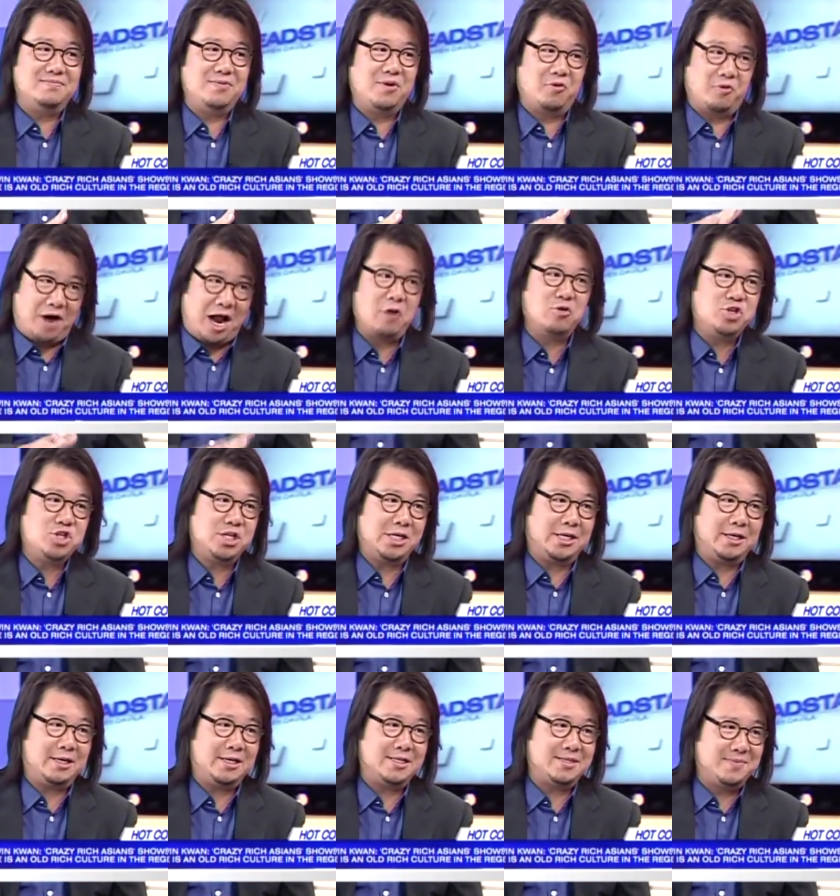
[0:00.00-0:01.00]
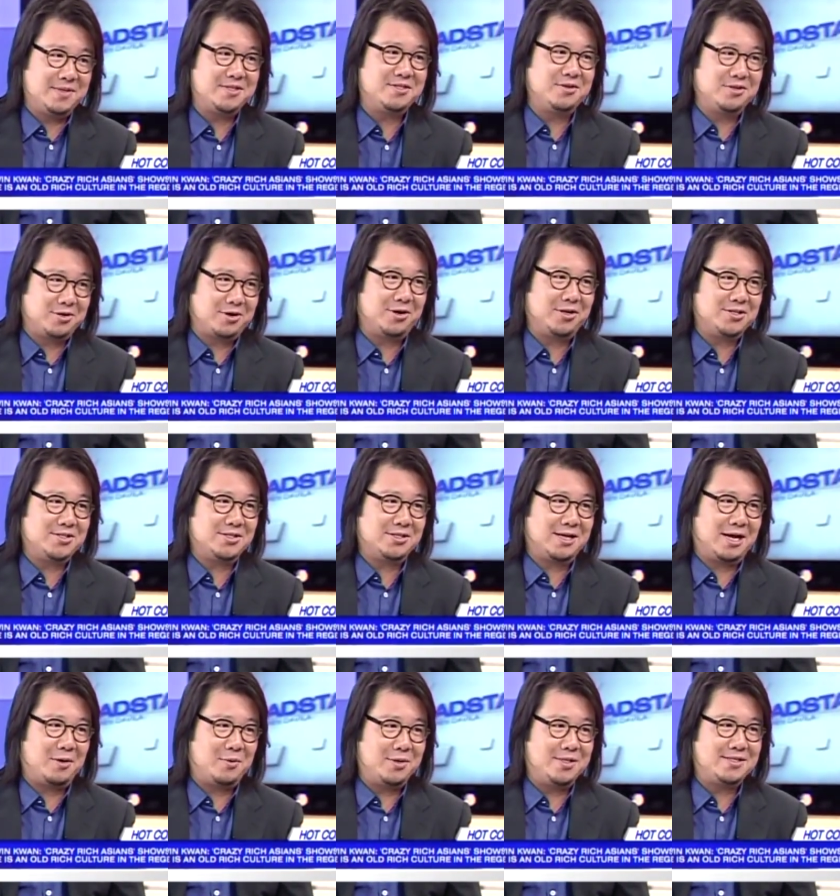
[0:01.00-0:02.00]
grouchy as okay. Mr. Darcy, okay.
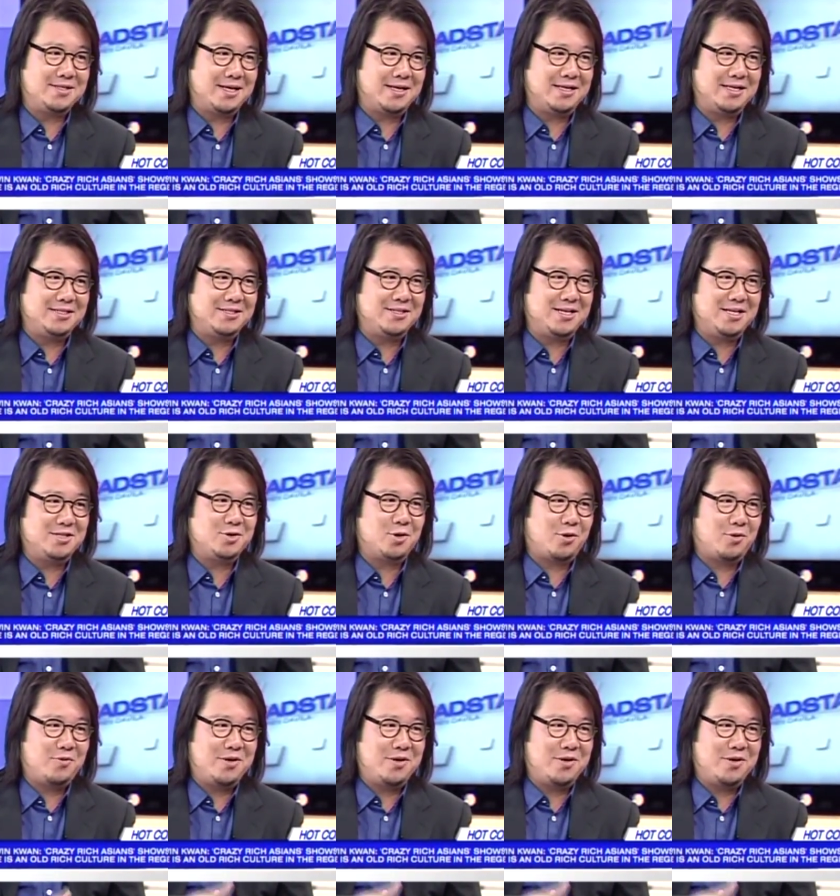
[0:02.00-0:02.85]
I would say. He's, he's, yeah.